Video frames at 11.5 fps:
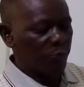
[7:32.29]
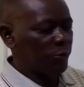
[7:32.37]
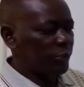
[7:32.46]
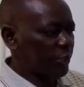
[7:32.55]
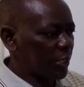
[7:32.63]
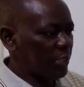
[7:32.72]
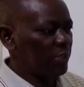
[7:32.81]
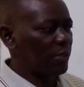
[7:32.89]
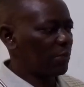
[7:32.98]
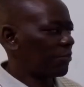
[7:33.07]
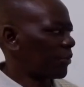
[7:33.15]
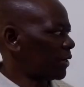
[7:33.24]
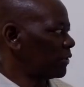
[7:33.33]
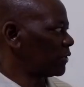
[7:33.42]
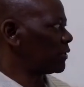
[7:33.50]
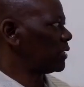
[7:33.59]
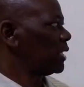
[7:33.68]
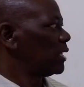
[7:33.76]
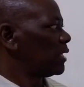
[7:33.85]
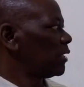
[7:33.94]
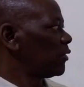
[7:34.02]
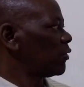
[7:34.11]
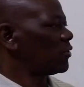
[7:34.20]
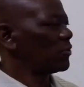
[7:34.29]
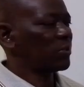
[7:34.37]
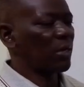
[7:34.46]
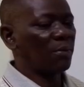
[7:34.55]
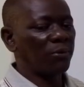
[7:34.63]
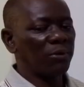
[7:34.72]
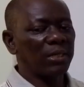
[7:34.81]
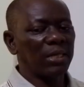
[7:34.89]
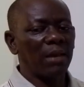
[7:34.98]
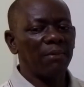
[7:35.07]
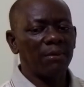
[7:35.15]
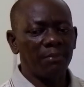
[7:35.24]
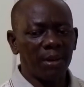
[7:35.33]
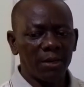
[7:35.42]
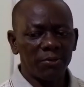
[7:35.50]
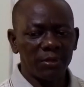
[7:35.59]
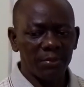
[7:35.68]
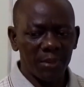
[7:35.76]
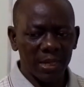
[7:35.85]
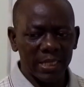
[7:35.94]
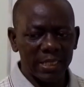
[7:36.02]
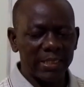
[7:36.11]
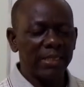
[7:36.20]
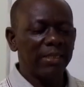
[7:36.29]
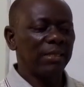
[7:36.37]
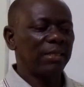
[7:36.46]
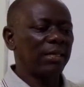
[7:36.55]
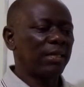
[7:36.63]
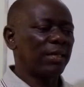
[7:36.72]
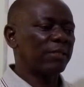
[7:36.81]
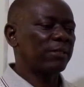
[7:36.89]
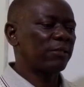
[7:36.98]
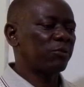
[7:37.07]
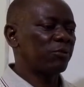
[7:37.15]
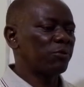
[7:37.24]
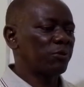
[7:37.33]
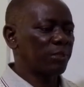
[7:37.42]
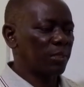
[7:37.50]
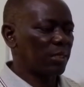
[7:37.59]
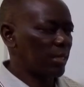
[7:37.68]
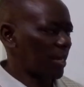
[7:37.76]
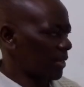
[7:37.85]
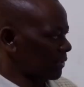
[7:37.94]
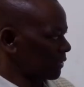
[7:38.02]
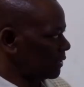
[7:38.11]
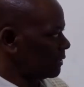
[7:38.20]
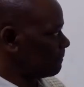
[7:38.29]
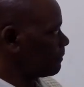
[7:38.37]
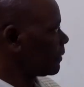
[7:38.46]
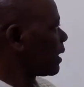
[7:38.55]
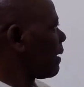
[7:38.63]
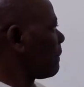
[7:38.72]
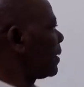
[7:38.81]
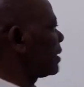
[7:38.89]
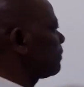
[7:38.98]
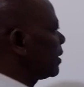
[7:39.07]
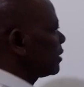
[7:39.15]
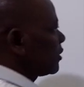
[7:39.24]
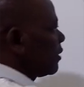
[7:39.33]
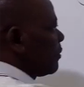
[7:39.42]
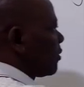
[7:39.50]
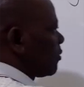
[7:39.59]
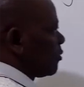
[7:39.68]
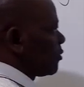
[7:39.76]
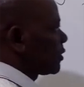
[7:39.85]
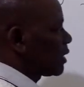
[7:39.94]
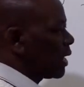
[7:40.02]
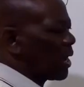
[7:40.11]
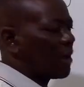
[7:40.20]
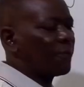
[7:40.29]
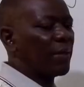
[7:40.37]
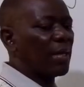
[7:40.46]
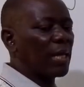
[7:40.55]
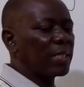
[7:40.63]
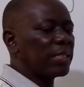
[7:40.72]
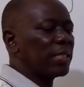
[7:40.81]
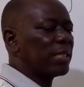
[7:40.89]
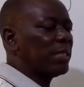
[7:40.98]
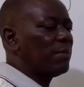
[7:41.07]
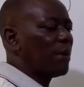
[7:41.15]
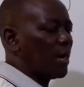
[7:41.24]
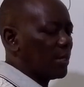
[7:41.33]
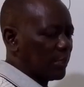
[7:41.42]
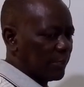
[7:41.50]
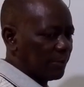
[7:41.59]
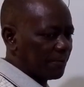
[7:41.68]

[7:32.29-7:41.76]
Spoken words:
you change the price, he knows I'm not coming back to the market in the next 2-3 years. But perishable goods have elastic demand.